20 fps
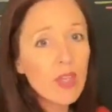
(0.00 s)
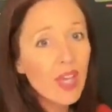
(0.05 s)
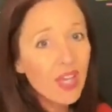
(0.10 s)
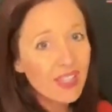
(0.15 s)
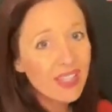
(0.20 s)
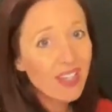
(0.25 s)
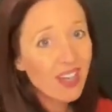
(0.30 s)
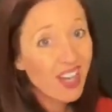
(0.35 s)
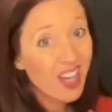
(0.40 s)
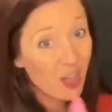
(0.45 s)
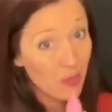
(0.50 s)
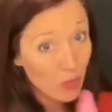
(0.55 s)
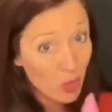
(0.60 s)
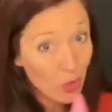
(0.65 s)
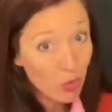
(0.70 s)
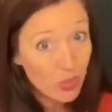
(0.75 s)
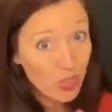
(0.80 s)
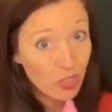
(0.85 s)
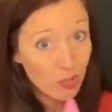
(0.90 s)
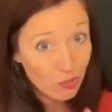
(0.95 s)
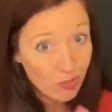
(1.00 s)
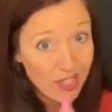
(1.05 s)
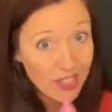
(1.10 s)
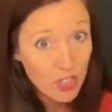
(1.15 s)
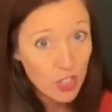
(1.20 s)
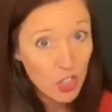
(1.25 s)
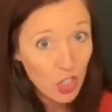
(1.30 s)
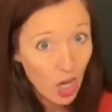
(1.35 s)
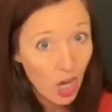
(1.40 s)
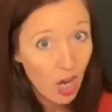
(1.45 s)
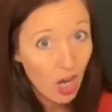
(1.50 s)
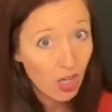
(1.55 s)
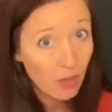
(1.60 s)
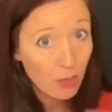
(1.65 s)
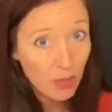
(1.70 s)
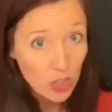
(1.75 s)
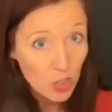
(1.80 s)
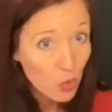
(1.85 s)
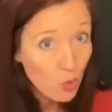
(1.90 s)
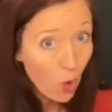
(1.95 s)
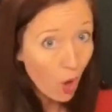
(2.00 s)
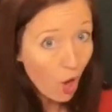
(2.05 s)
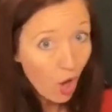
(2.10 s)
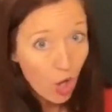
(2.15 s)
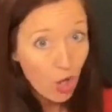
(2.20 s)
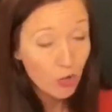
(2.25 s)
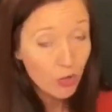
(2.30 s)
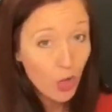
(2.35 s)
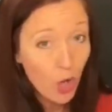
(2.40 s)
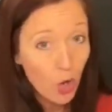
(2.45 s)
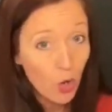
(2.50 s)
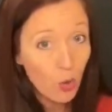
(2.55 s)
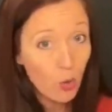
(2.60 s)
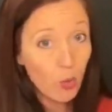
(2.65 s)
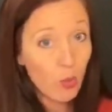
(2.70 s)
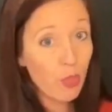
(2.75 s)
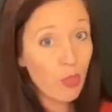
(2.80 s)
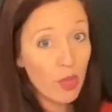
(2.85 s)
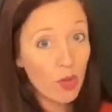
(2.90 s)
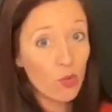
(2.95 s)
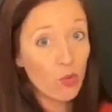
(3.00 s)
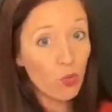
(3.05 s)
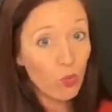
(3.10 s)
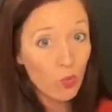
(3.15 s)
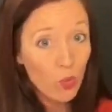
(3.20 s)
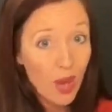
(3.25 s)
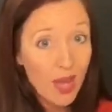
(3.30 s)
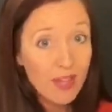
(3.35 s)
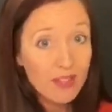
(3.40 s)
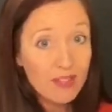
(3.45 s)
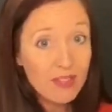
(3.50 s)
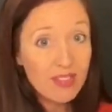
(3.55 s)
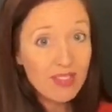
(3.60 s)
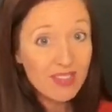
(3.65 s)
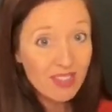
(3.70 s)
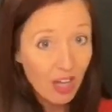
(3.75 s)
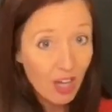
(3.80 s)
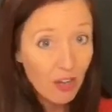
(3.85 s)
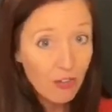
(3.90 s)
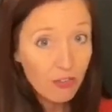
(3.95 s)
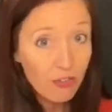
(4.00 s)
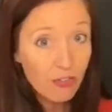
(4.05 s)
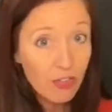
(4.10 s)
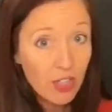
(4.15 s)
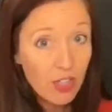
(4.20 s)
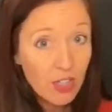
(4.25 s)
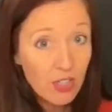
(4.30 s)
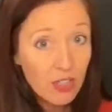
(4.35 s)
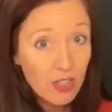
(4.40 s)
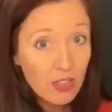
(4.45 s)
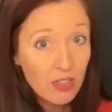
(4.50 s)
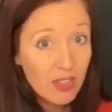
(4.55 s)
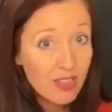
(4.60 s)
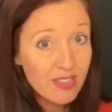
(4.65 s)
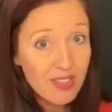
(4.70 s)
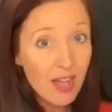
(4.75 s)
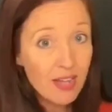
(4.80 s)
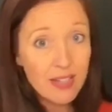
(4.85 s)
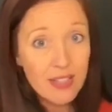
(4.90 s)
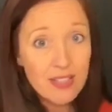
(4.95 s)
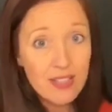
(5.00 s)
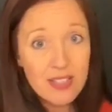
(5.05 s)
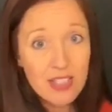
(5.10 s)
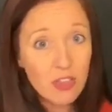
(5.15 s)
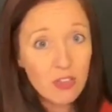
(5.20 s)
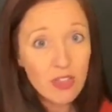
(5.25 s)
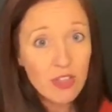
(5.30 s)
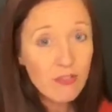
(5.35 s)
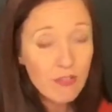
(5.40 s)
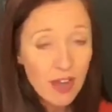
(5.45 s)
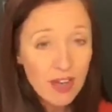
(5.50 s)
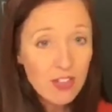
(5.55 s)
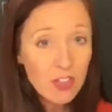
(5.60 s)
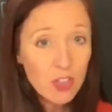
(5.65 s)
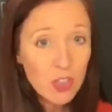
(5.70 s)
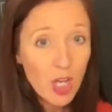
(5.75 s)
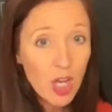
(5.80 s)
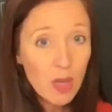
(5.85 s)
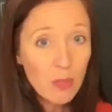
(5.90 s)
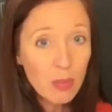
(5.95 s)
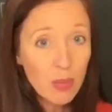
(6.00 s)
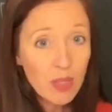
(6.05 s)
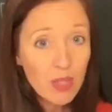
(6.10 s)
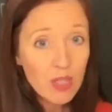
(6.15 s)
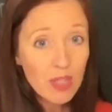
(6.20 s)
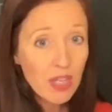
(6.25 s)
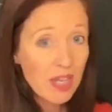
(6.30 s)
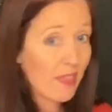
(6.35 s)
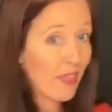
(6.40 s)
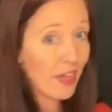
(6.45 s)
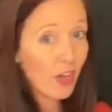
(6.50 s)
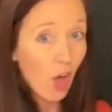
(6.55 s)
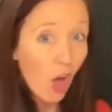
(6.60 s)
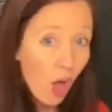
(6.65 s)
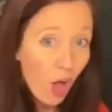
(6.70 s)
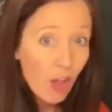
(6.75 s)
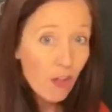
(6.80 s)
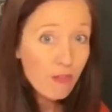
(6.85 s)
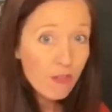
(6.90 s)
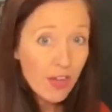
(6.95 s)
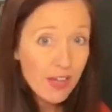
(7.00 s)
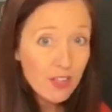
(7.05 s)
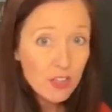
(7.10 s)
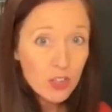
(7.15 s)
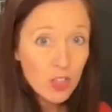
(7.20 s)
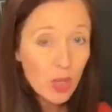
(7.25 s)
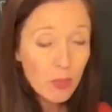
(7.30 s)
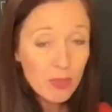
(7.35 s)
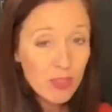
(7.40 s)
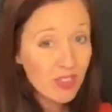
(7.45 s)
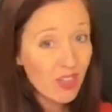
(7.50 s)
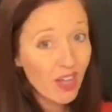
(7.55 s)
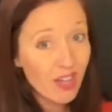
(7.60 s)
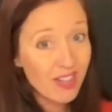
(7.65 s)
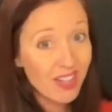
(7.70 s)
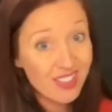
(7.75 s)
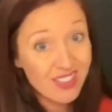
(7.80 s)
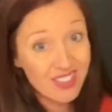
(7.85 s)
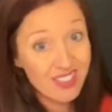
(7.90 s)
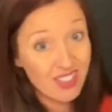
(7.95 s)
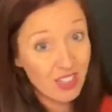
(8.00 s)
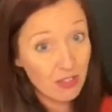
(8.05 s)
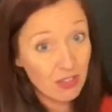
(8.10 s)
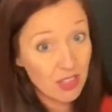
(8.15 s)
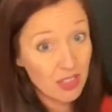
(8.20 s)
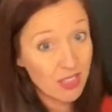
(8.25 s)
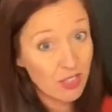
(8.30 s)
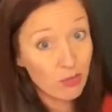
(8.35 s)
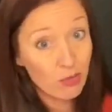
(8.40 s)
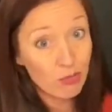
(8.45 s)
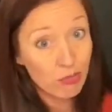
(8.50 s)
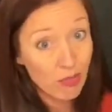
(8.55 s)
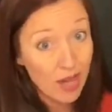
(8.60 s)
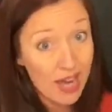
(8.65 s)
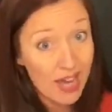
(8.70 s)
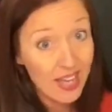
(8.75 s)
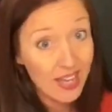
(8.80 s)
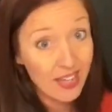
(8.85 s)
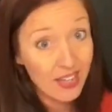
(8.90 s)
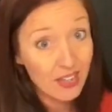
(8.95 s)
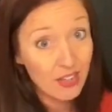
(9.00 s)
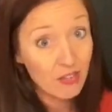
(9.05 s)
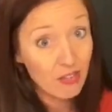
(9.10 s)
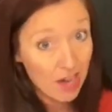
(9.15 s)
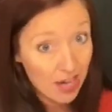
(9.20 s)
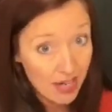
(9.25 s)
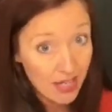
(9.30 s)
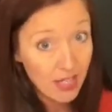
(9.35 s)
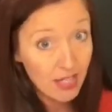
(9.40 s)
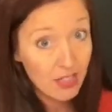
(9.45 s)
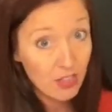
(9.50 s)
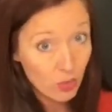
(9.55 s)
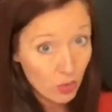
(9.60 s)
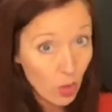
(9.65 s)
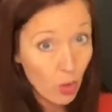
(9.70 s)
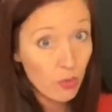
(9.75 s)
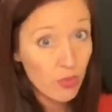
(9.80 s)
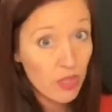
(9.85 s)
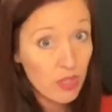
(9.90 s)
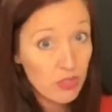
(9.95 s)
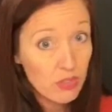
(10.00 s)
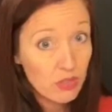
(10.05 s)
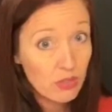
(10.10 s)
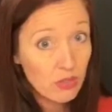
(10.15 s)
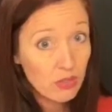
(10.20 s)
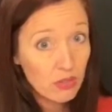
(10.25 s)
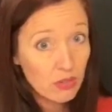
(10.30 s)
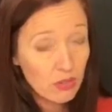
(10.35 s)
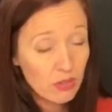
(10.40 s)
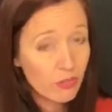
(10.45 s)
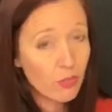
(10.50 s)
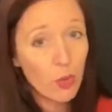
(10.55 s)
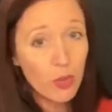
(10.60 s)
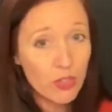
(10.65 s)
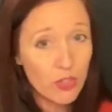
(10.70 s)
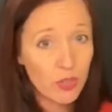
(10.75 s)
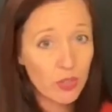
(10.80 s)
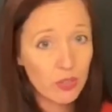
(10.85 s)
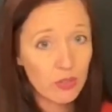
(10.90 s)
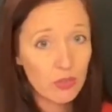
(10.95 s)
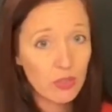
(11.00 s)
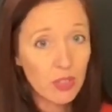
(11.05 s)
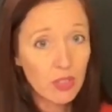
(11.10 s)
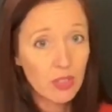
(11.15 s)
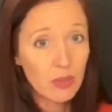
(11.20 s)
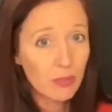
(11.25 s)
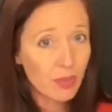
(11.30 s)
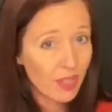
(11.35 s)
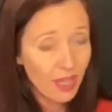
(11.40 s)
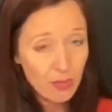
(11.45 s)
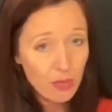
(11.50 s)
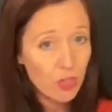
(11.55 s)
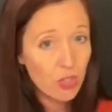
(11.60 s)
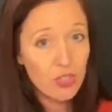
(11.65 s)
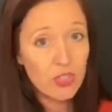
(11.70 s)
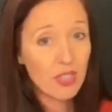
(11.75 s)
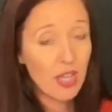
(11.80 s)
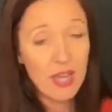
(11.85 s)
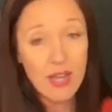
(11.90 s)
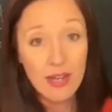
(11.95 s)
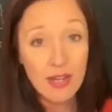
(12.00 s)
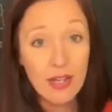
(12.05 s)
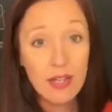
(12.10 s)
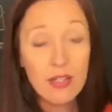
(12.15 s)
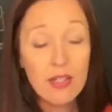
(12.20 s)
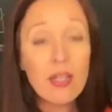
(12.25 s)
Now, I'm using red chalk, but you all know that red stuff is not necessarily Firestop, and that all Firestop is not necessarily red, right? You know this. Of course you do, but I was just saying it.